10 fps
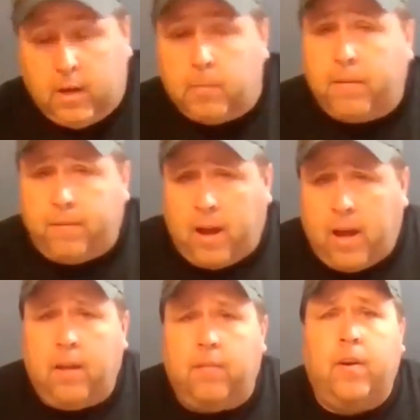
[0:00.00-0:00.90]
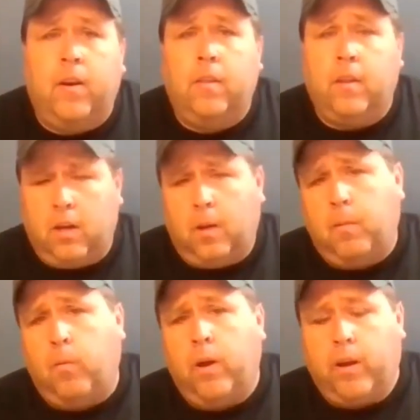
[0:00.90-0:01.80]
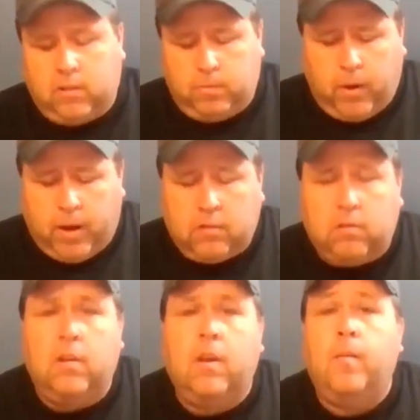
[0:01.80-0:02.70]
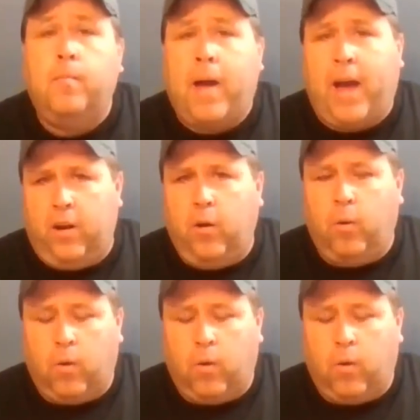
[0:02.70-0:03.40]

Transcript: At number 5, the Double One Express, Pat